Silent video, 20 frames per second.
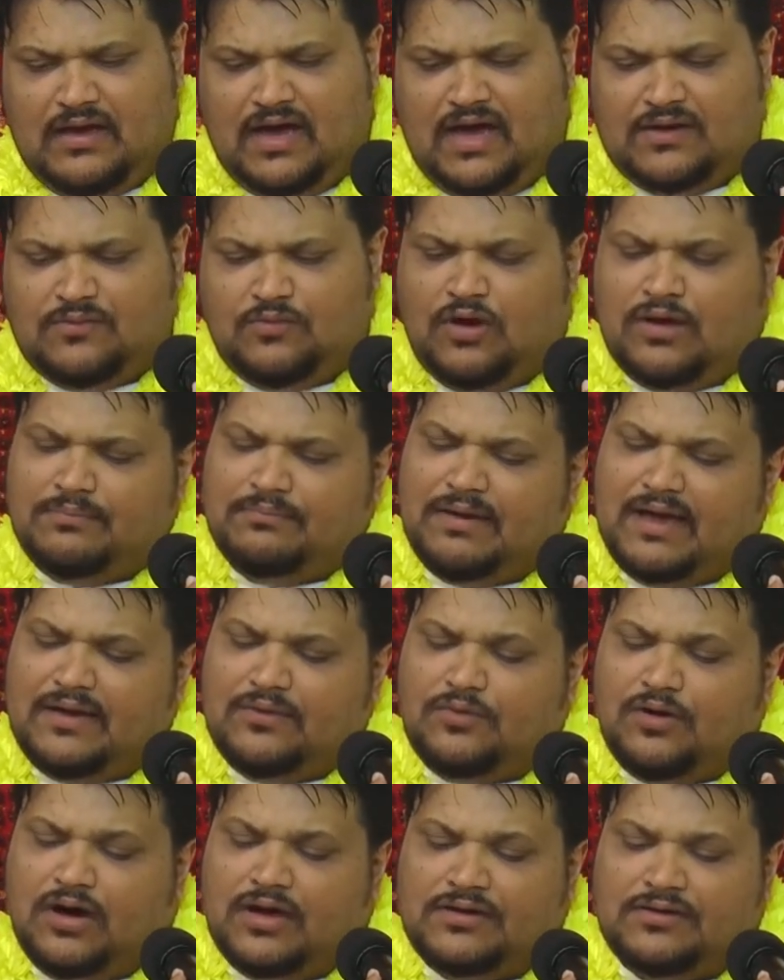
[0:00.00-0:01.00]
And one by
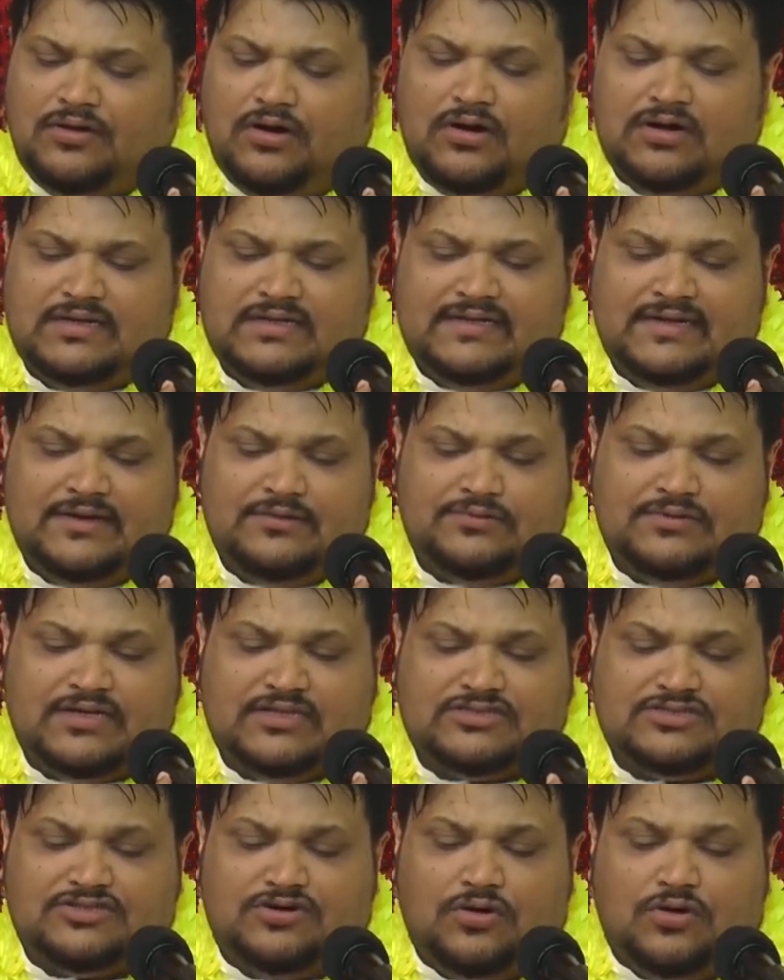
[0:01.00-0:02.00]
one, all the
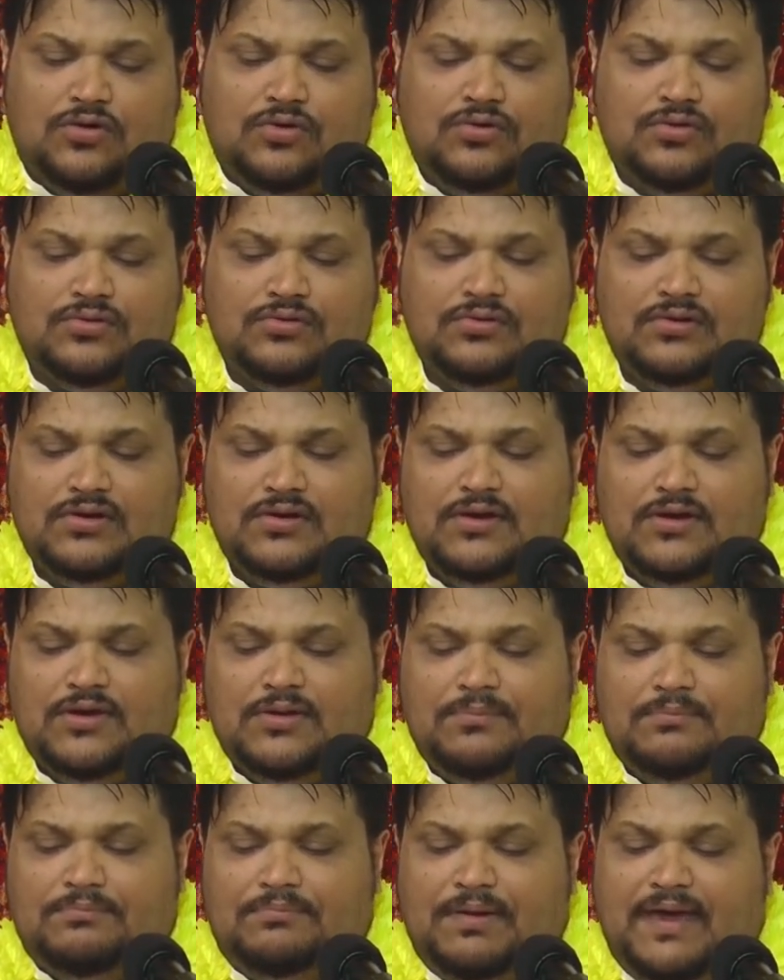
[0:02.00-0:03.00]
devatas go
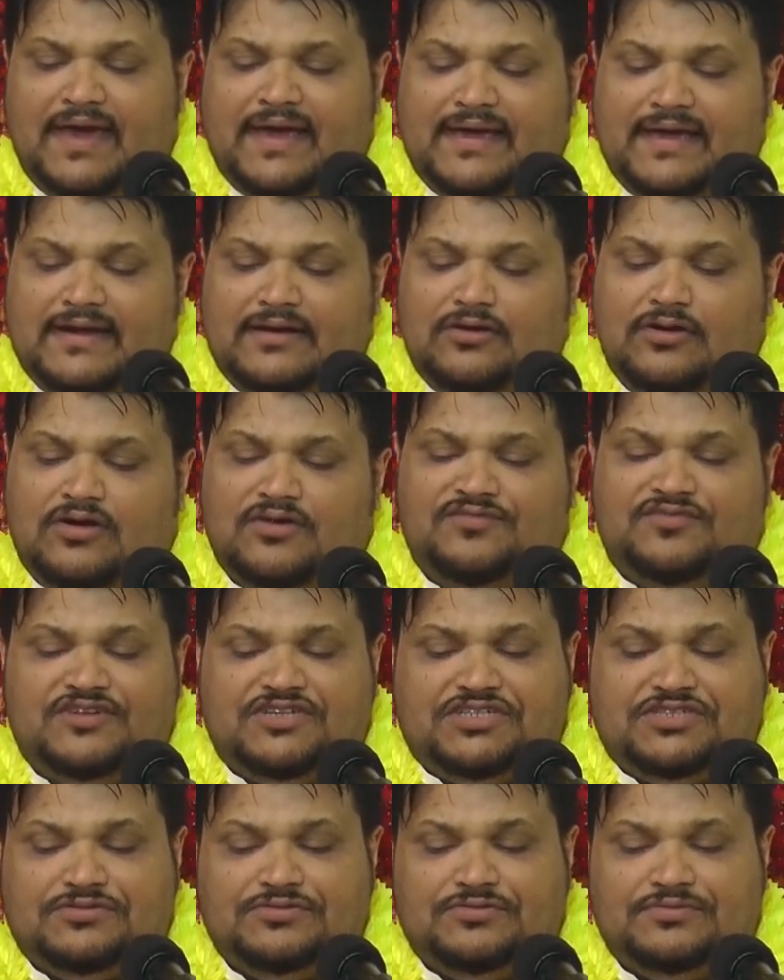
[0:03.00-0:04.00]
begging Lord
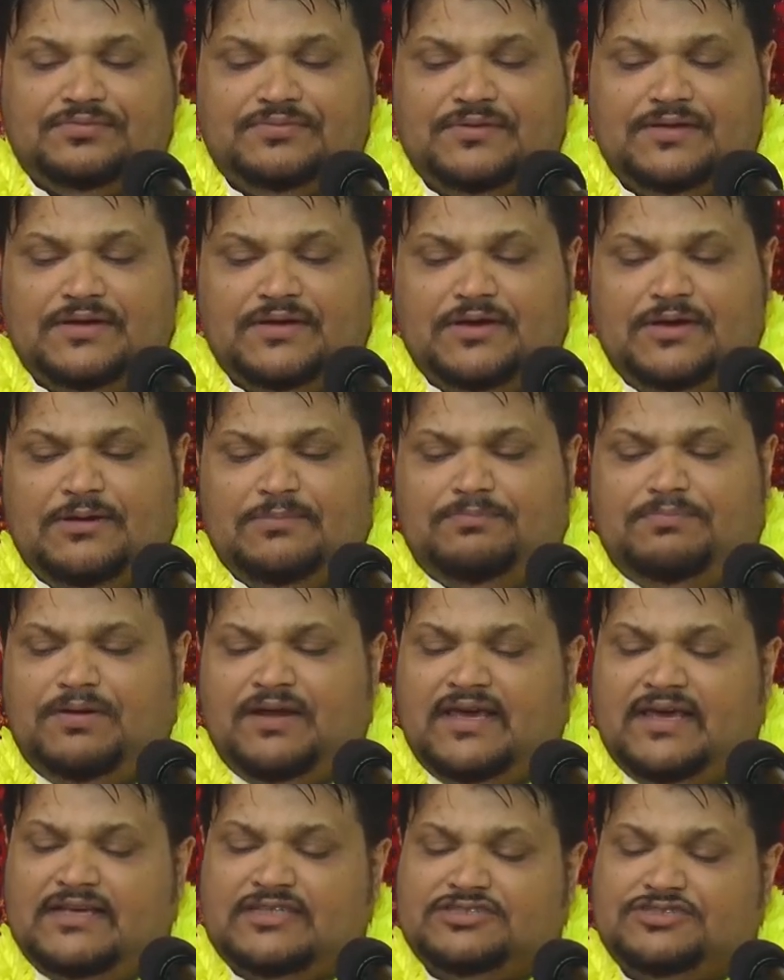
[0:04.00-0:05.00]
Vishnu,
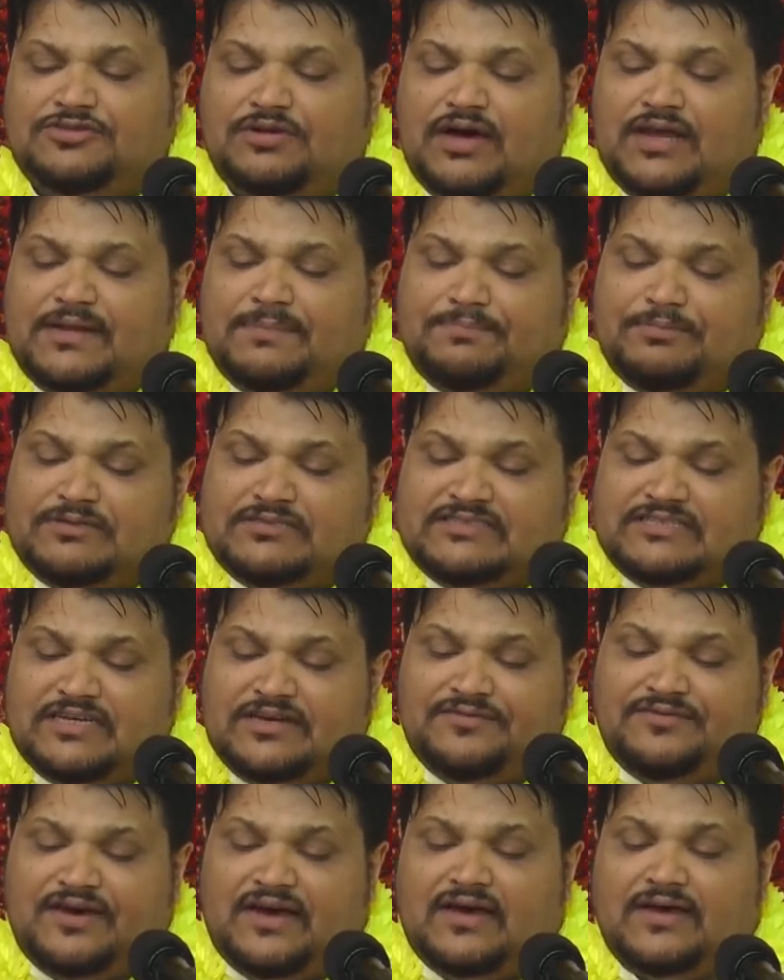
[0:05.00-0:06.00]
please, you are the
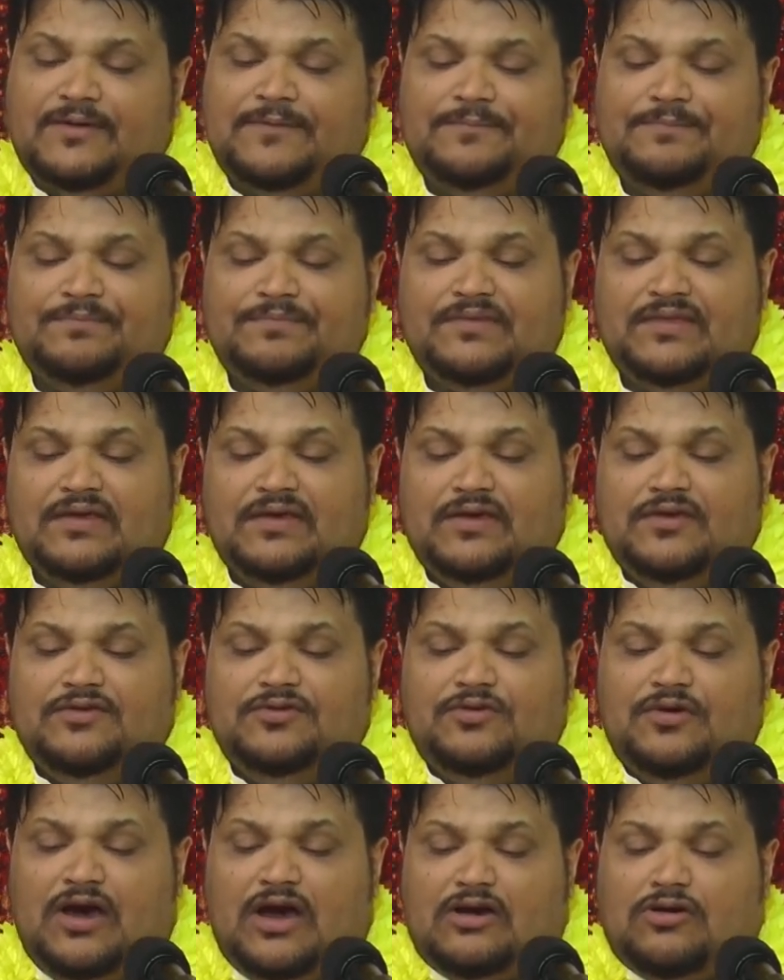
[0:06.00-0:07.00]
preserver.
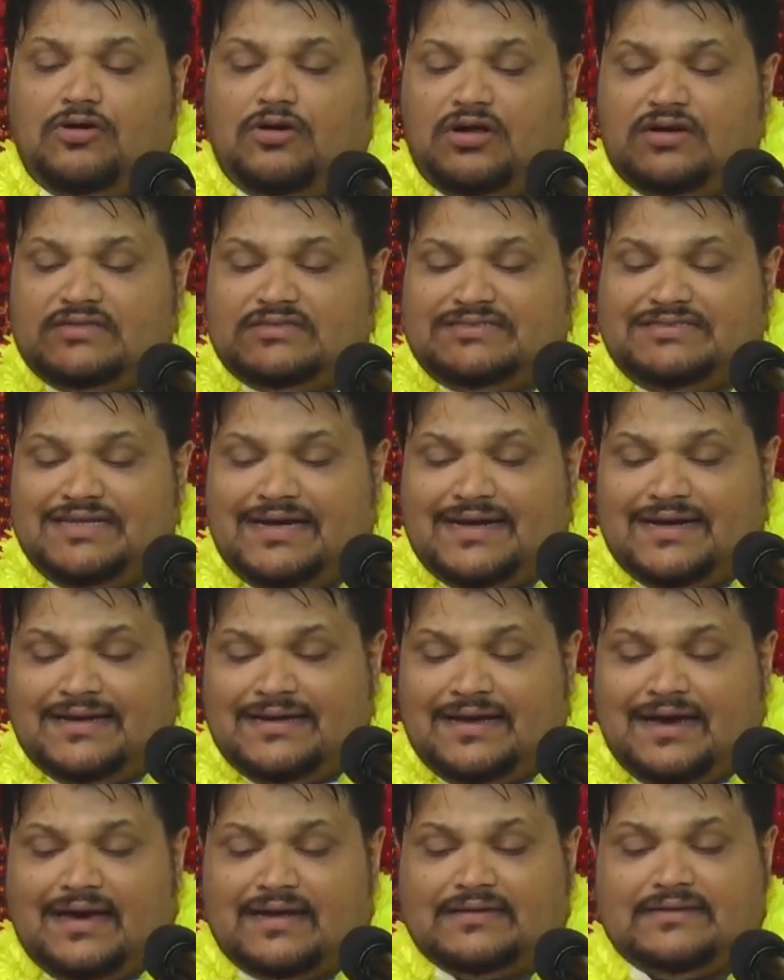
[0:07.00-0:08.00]
You are called
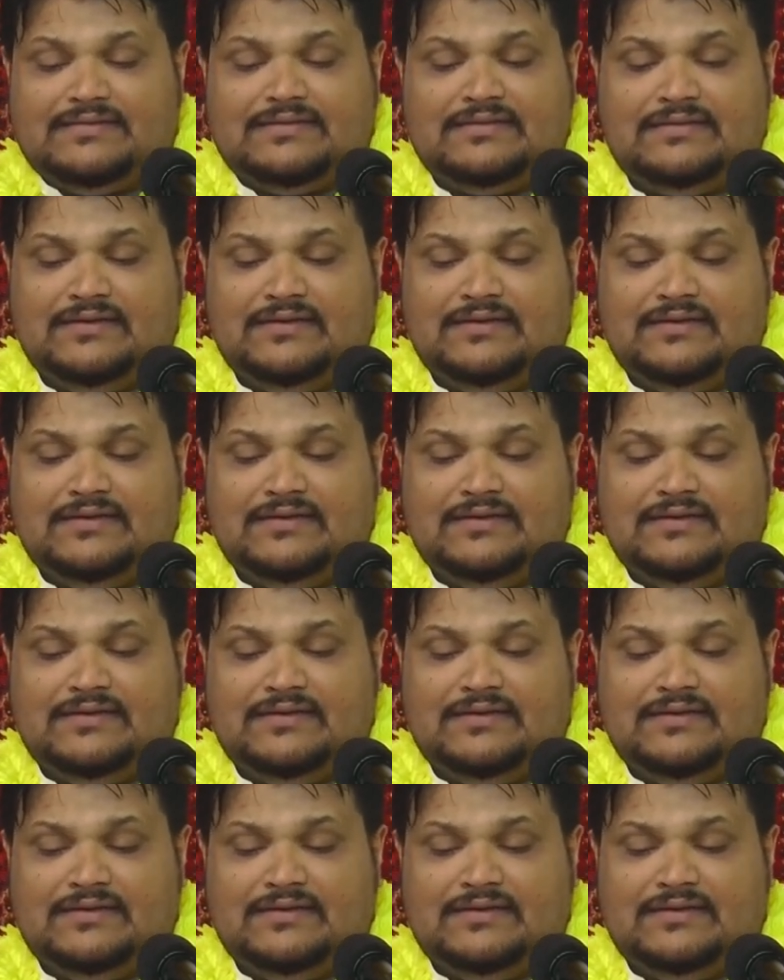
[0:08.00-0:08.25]
Jagannath.